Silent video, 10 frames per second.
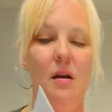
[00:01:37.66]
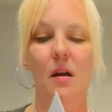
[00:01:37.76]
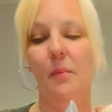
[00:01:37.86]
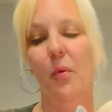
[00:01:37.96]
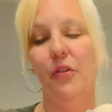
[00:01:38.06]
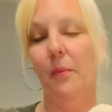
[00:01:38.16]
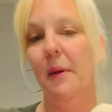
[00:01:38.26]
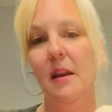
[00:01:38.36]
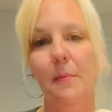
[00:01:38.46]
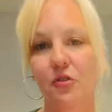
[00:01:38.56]
Whether it be
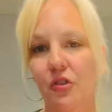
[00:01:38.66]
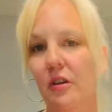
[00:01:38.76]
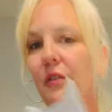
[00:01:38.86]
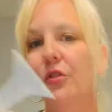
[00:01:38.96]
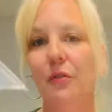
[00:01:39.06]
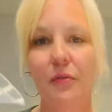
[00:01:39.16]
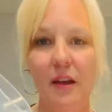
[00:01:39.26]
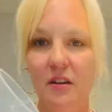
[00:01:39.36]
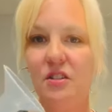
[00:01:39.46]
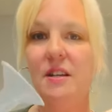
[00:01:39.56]
nipple shields or
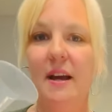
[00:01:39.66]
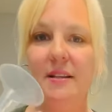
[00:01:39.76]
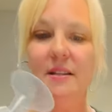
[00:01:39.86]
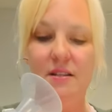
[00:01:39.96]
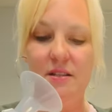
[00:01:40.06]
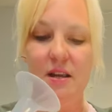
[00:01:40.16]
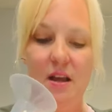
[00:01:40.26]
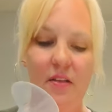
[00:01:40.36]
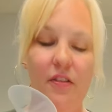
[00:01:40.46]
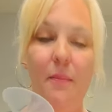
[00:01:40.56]
flange sizes,
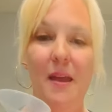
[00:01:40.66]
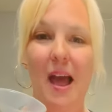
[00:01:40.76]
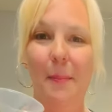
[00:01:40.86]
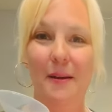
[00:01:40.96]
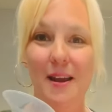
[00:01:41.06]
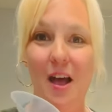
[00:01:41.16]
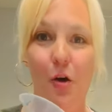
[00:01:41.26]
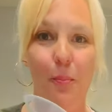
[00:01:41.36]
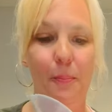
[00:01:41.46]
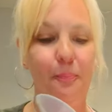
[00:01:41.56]
they'd be happy to
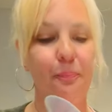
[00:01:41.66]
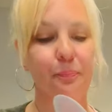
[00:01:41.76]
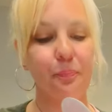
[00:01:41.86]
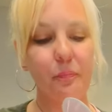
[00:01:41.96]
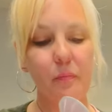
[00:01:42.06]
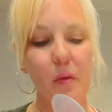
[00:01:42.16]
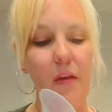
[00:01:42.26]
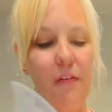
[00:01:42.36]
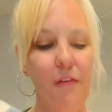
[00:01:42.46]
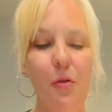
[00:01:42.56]
help.
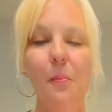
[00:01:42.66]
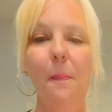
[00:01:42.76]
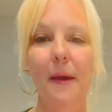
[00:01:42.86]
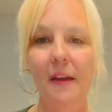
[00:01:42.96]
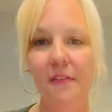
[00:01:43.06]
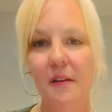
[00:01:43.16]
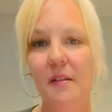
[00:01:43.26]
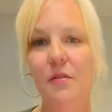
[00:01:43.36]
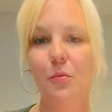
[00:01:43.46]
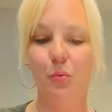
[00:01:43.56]
So
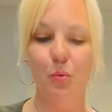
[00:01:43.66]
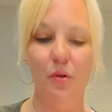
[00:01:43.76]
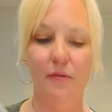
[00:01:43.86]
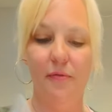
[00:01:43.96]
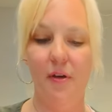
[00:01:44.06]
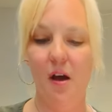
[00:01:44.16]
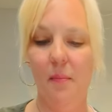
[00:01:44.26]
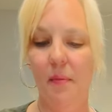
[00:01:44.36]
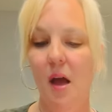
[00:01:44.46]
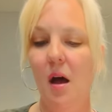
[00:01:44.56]
basically the rule of
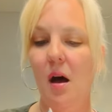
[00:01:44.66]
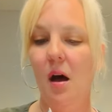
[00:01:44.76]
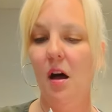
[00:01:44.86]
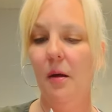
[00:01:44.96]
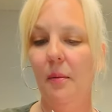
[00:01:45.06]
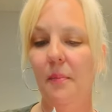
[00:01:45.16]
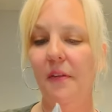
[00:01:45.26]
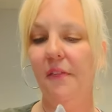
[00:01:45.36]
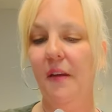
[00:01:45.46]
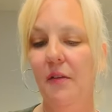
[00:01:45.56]
thumb,
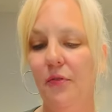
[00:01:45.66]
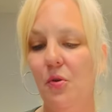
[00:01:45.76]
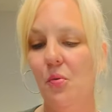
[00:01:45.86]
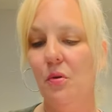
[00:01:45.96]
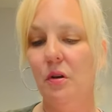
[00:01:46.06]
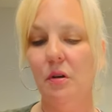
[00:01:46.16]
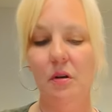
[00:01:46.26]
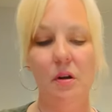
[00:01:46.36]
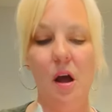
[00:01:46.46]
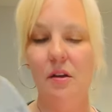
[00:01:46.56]
say if
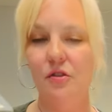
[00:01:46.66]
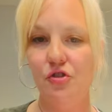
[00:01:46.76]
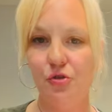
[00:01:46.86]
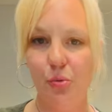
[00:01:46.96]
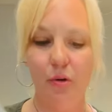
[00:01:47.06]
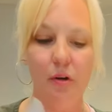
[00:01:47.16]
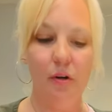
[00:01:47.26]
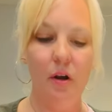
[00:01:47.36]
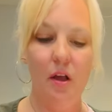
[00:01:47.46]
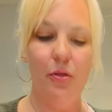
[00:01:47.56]
you're
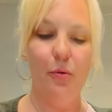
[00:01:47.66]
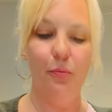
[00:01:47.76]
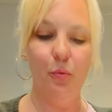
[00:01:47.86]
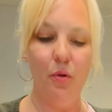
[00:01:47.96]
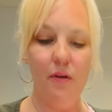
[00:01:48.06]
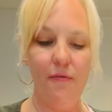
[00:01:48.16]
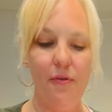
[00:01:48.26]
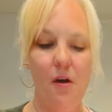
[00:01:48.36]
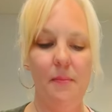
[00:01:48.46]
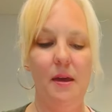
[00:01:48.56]
unsure, the rule of
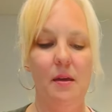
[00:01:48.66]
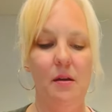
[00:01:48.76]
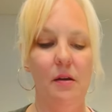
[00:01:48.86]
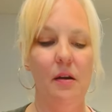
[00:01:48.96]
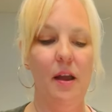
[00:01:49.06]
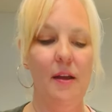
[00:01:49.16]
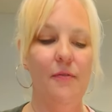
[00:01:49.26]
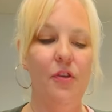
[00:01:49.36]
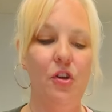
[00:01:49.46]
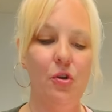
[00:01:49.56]
thumb here, if
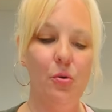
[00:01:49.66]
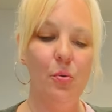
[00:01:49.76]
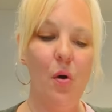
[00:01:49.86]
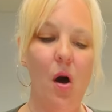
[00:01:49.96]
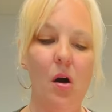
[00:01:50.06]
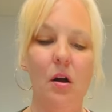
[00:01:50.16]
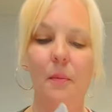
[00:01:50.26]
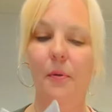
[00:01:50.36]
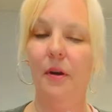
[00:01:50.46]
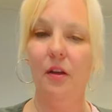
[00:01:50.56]
you are
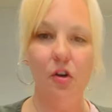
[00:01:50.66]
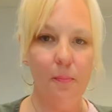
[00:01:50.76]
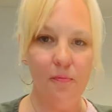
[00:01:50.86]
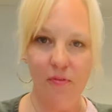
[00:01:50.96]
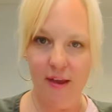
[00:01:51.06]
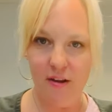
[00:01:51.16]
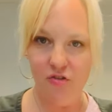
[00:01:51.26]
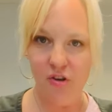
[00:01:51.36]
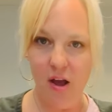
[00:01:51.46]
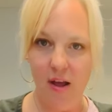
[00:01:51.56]
putting your
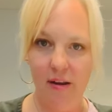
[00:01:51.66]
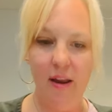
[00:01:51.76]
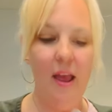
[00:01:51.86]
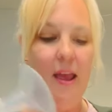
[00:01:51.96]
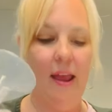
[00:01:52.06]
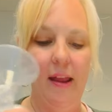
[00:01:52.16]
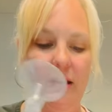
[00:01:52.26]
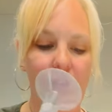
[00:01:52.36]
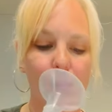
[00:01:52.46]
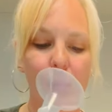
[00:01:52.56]
flange on and
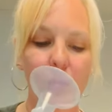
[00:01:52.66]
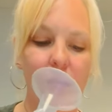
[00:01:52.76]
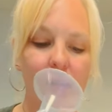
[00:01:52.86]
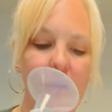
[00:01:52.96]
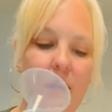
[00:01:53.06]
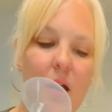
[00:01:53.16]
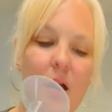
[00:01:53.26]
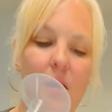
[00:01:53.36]
it's pulling